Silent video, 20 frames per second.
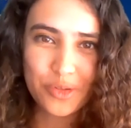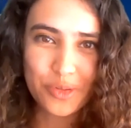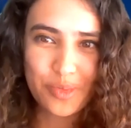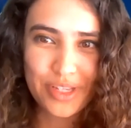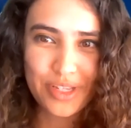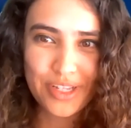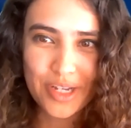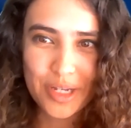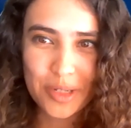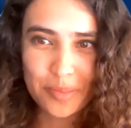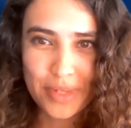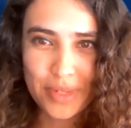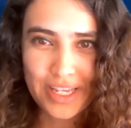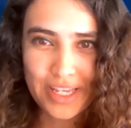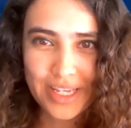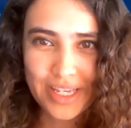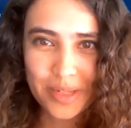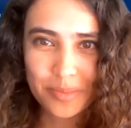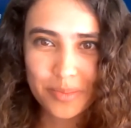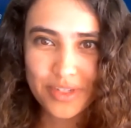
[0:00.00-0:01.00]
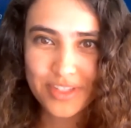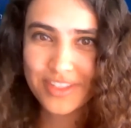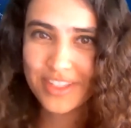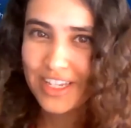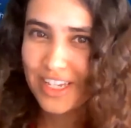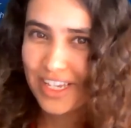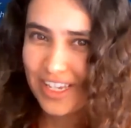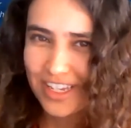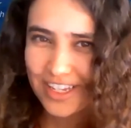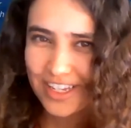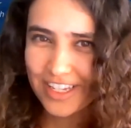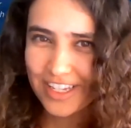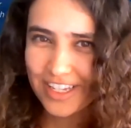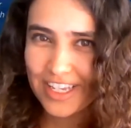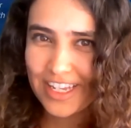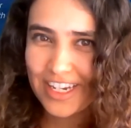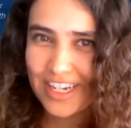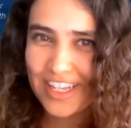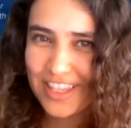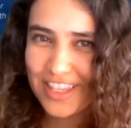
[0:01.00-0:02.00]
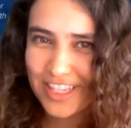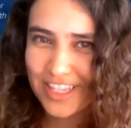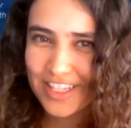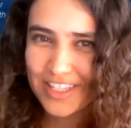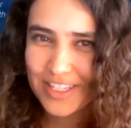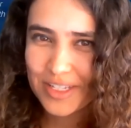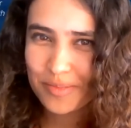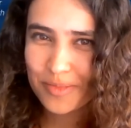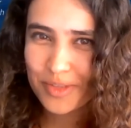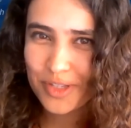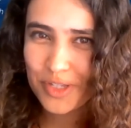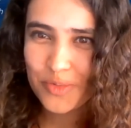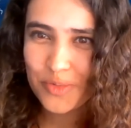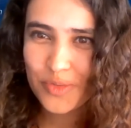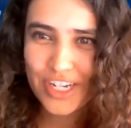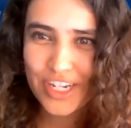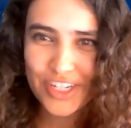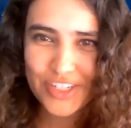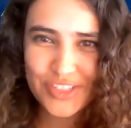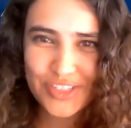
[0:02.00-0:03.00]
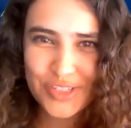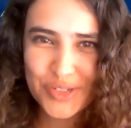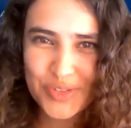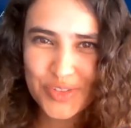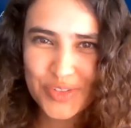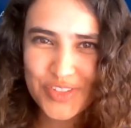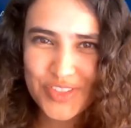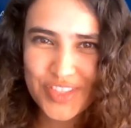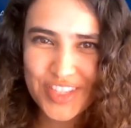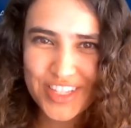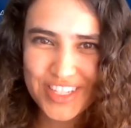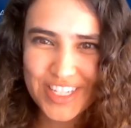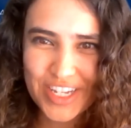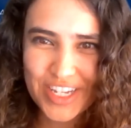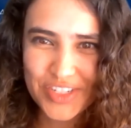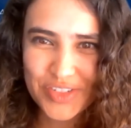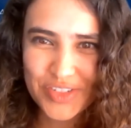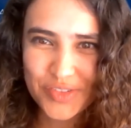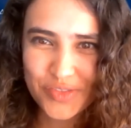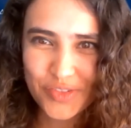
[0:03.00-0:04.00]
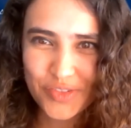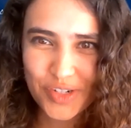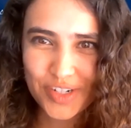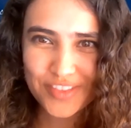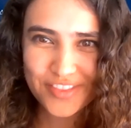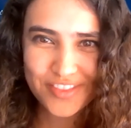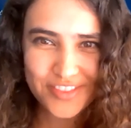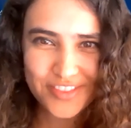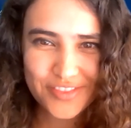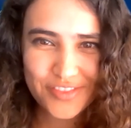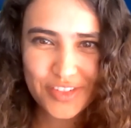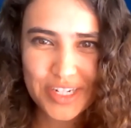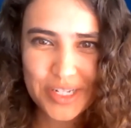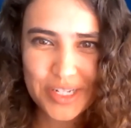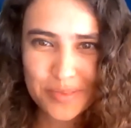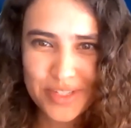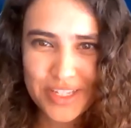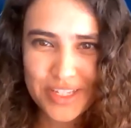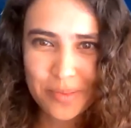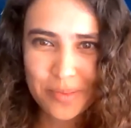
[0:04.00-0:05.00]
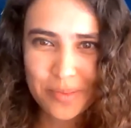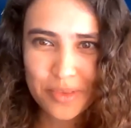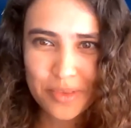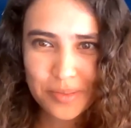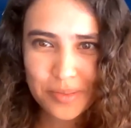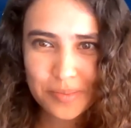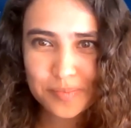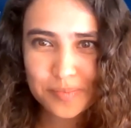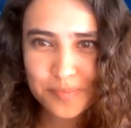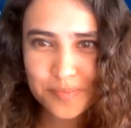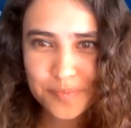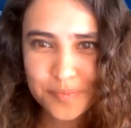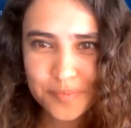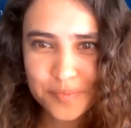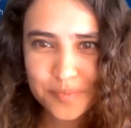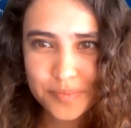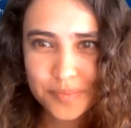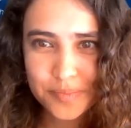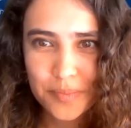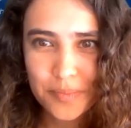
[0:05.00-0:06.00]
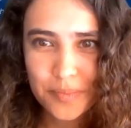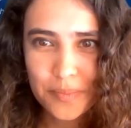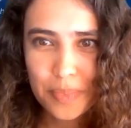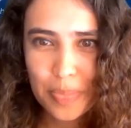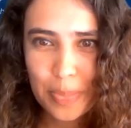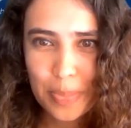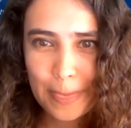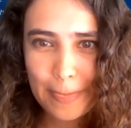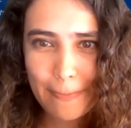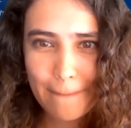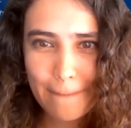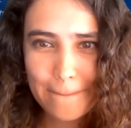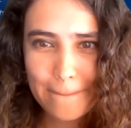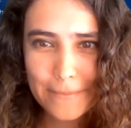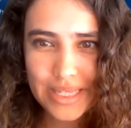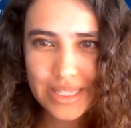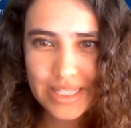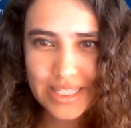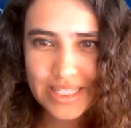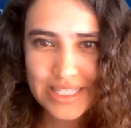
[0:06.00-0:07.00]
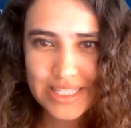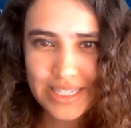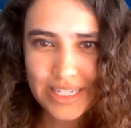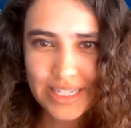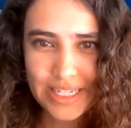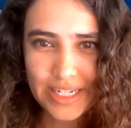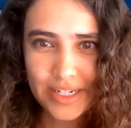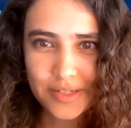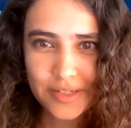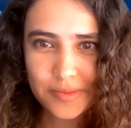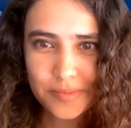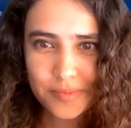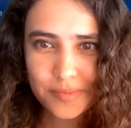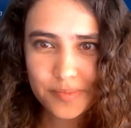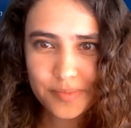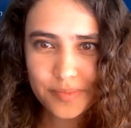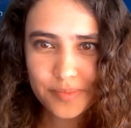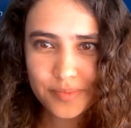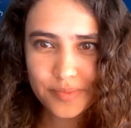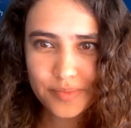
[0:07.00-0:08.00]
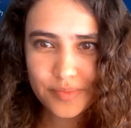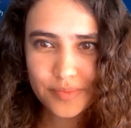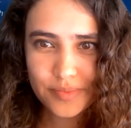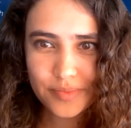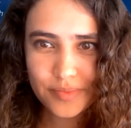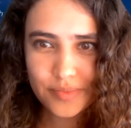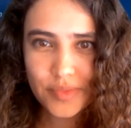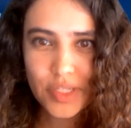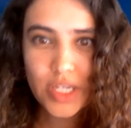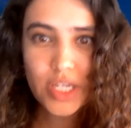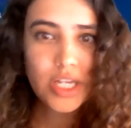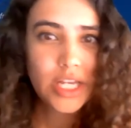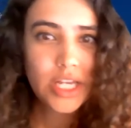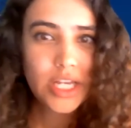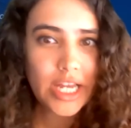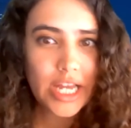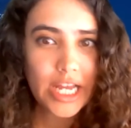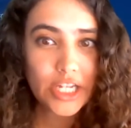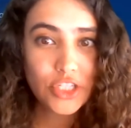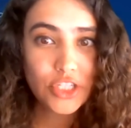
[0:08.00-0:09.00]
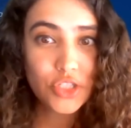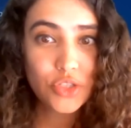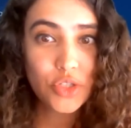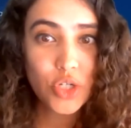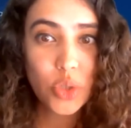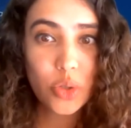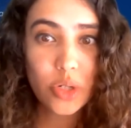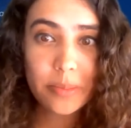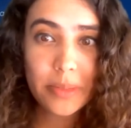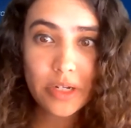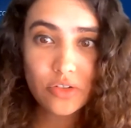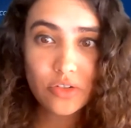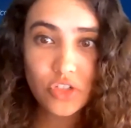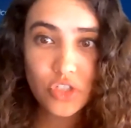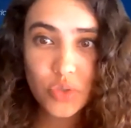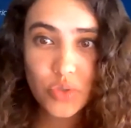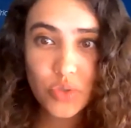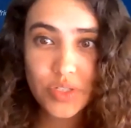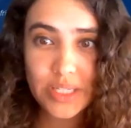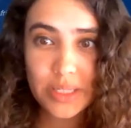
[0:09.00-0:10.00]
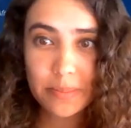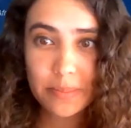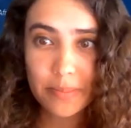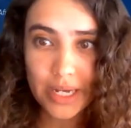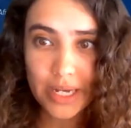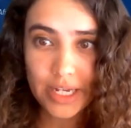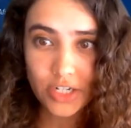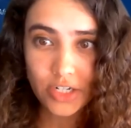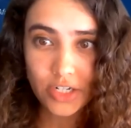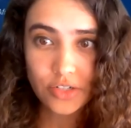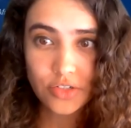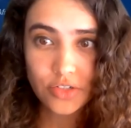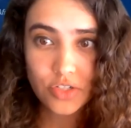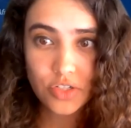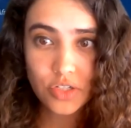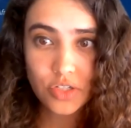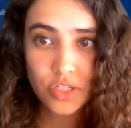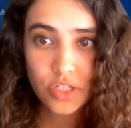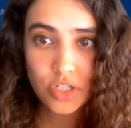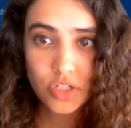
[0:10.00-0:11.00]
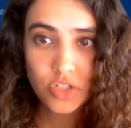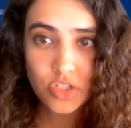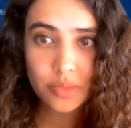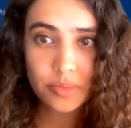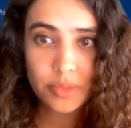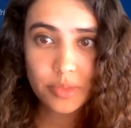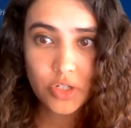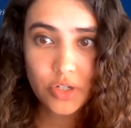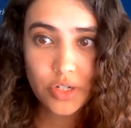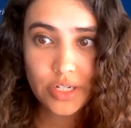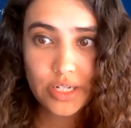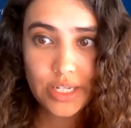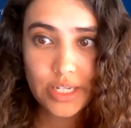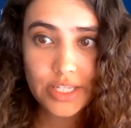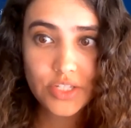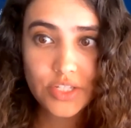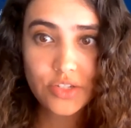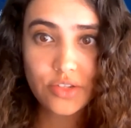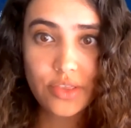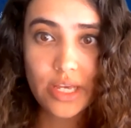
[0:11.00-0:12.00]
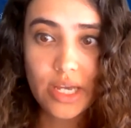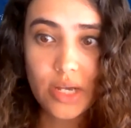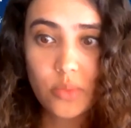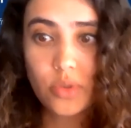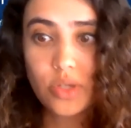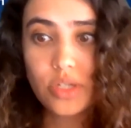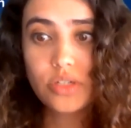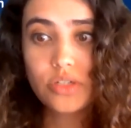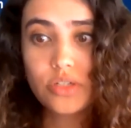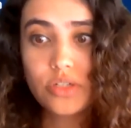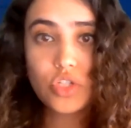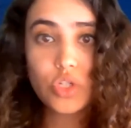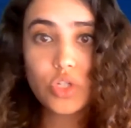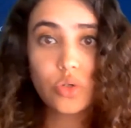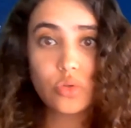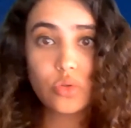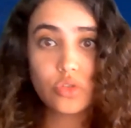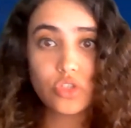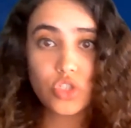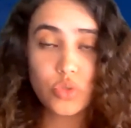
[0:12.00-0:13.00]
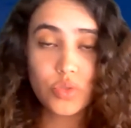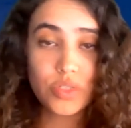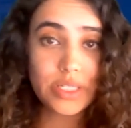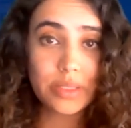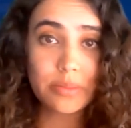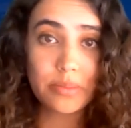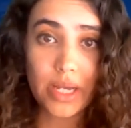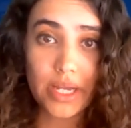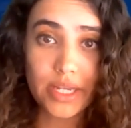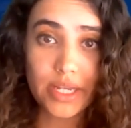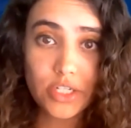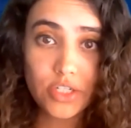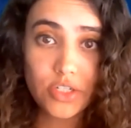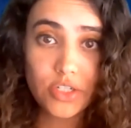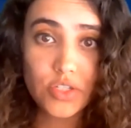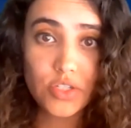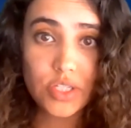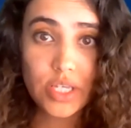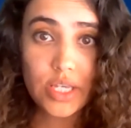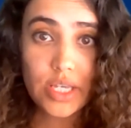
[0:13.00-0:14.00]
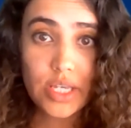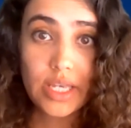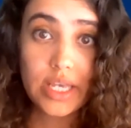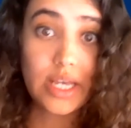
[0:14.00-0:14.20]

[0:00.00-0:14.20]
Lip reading: would be on main campus. Again, I think that's something you want to actually go to the session for in-depth. Let's see here. How do you go about choosing minors? So I'm going to go ahead and answer that one. So choosing minors,